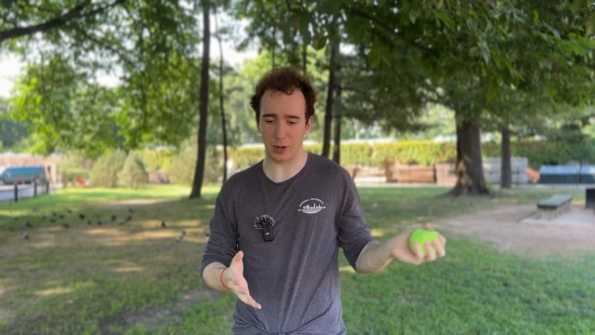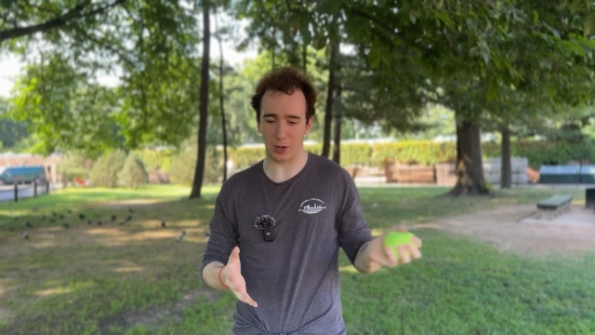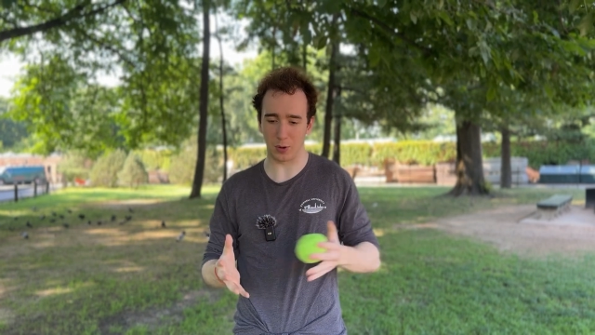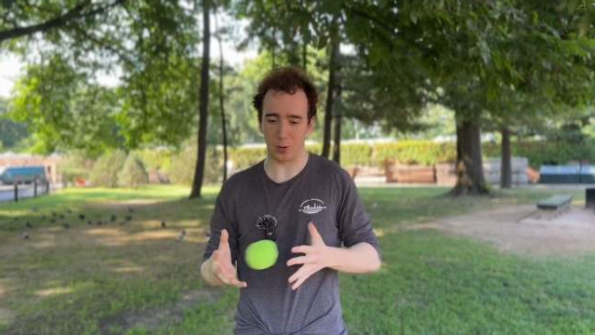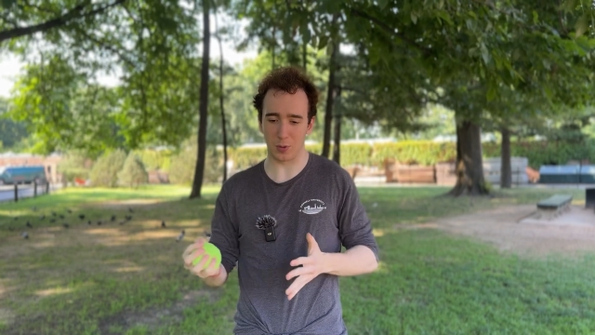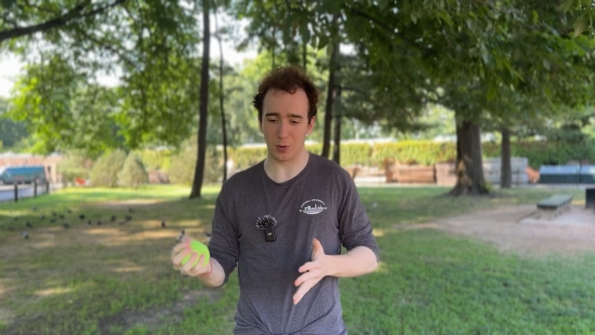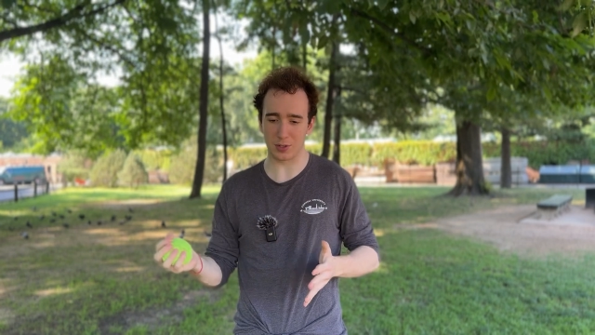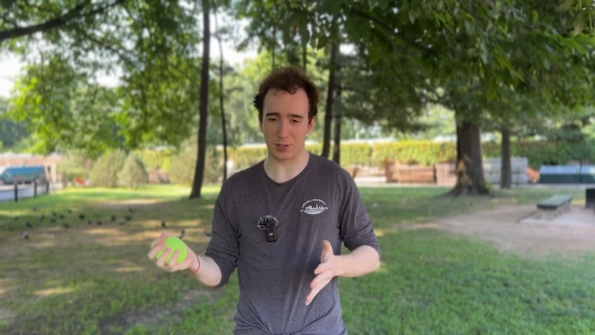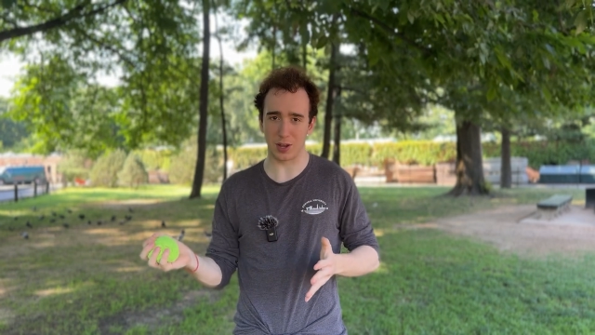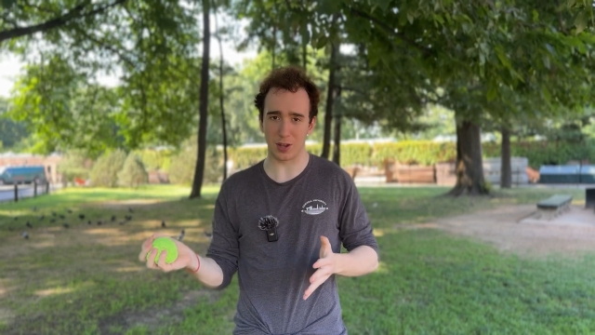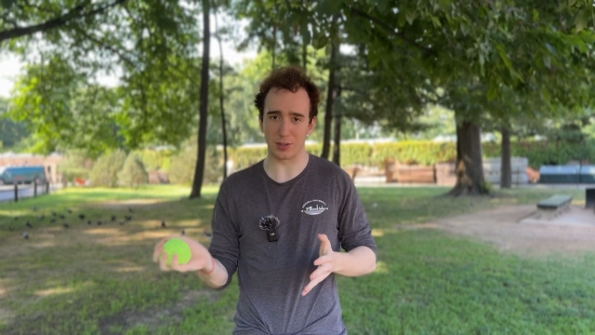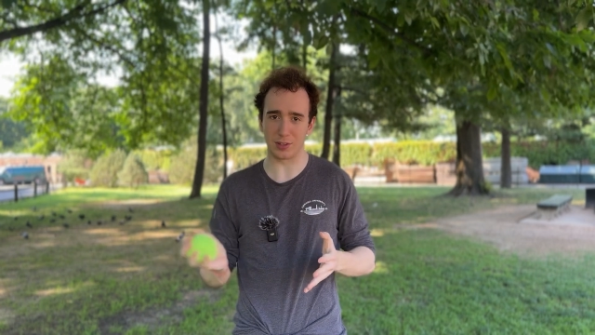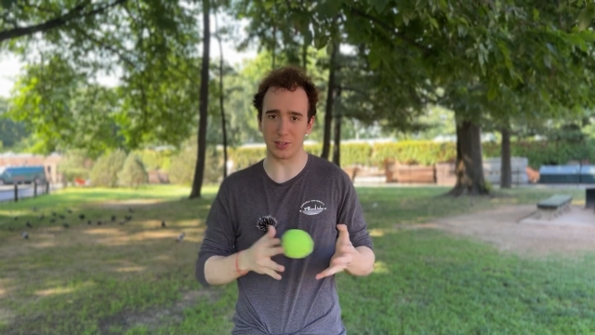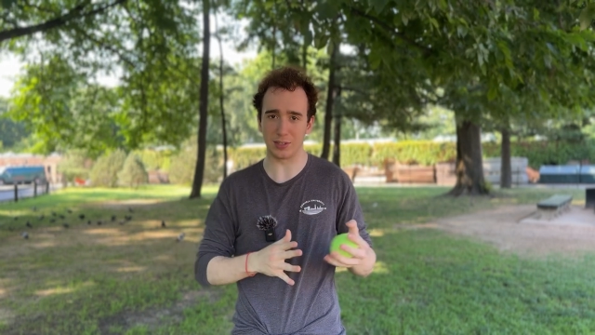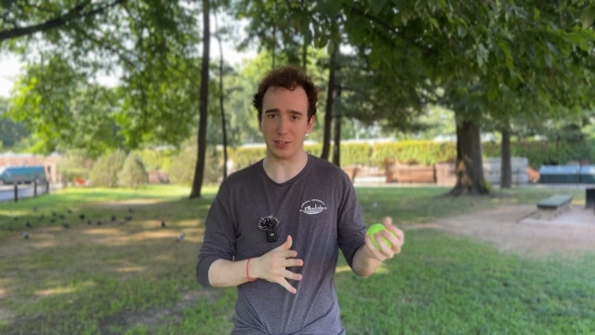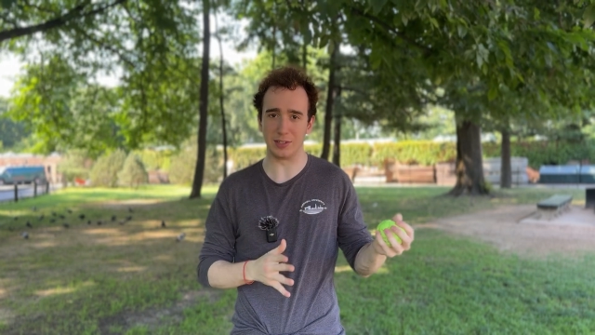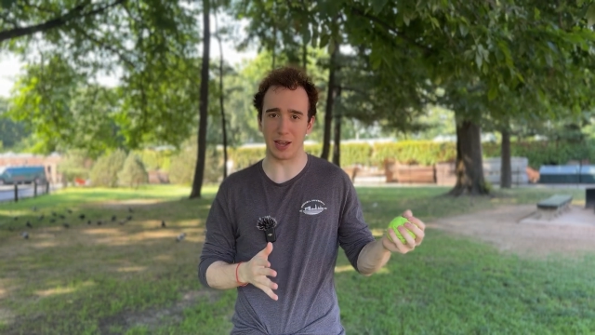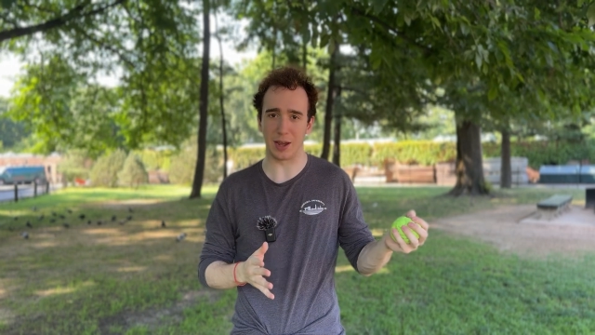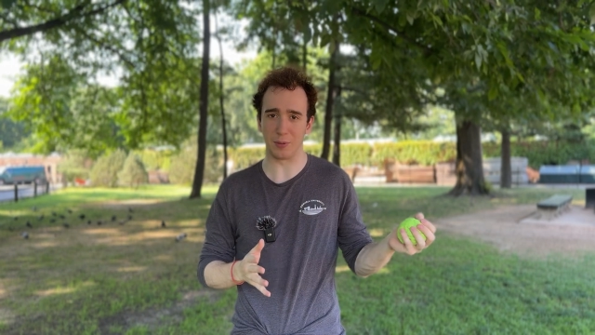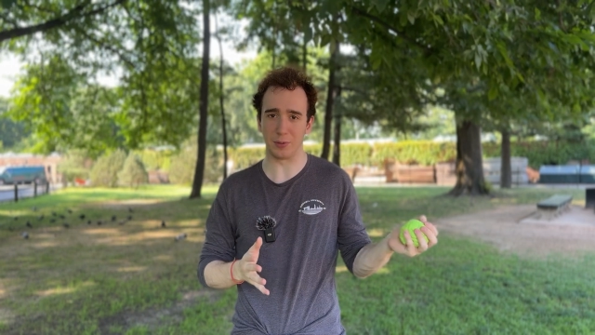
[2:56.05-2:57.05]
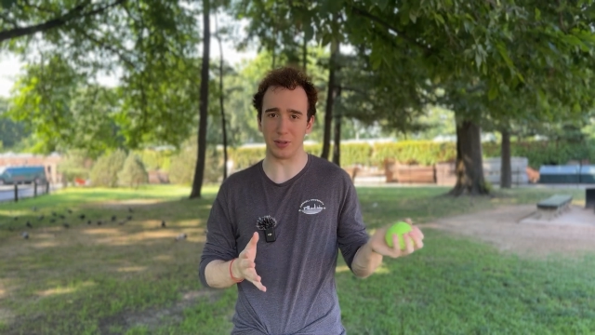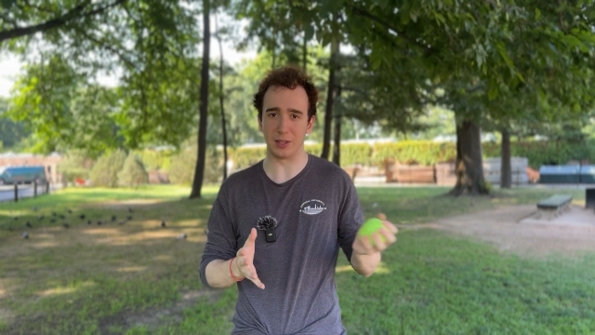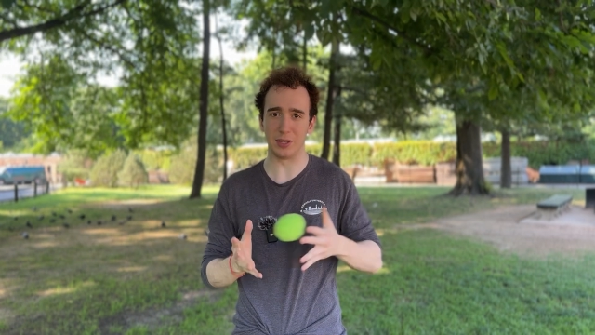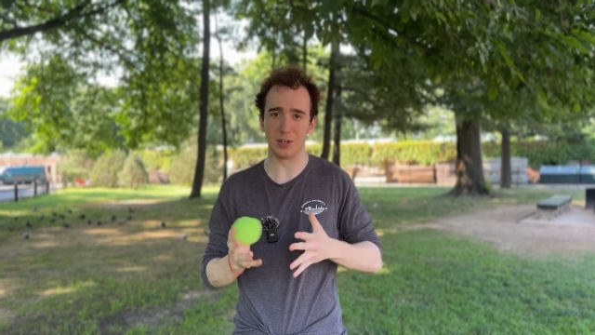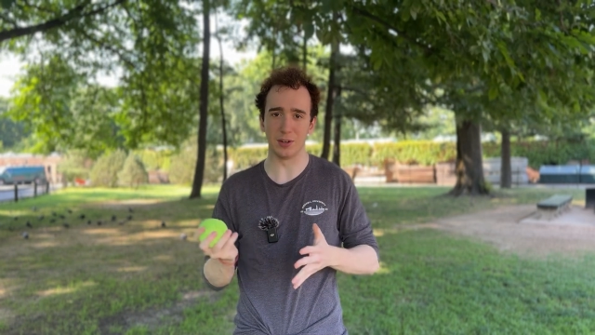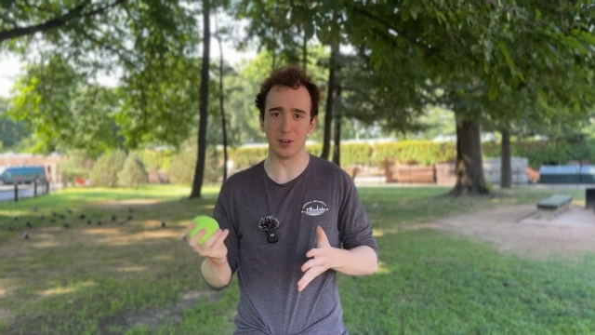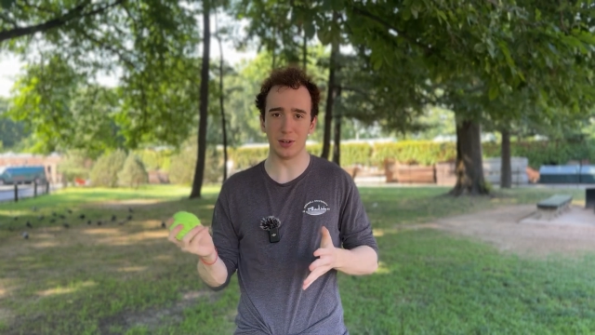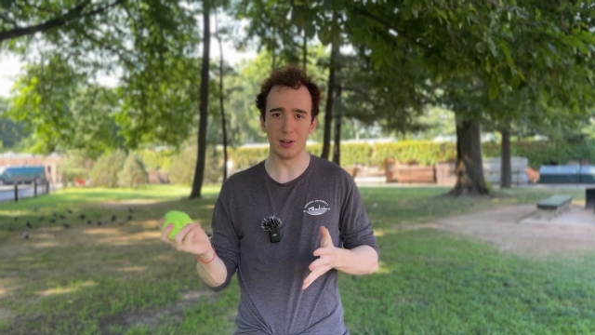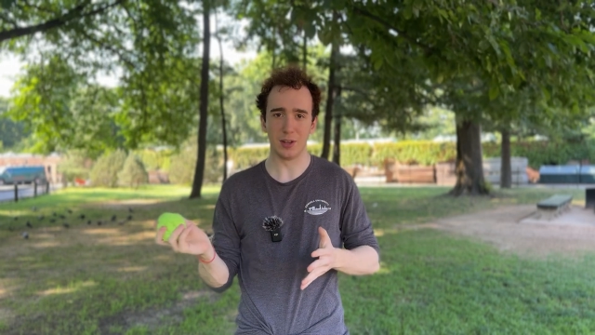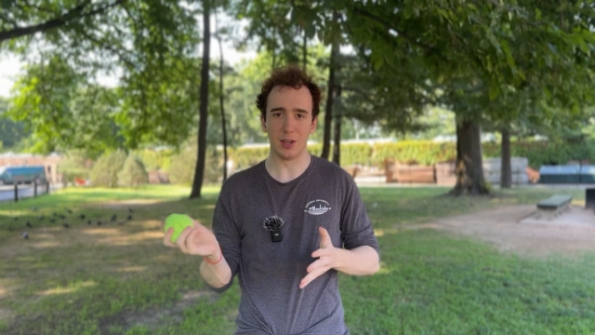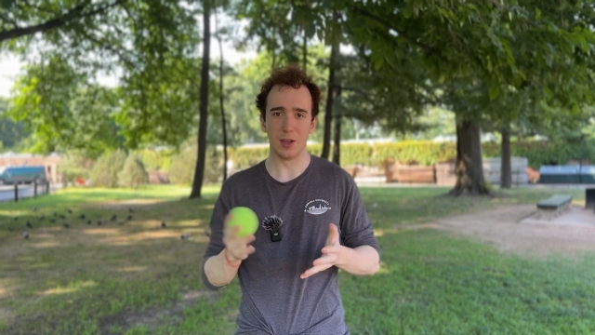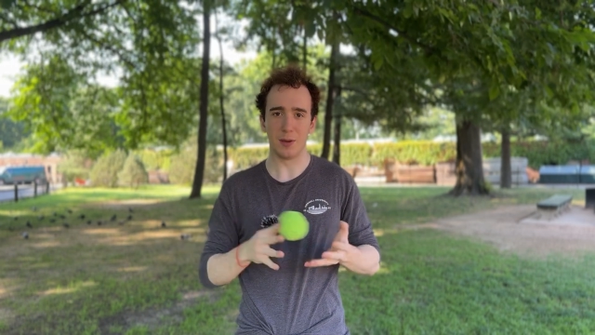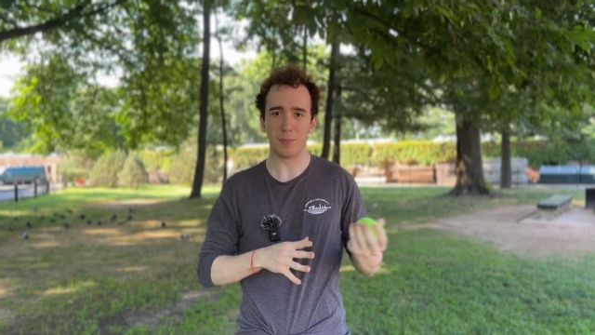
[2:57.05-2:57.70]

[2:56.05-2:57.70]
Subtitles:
it horizontally down here,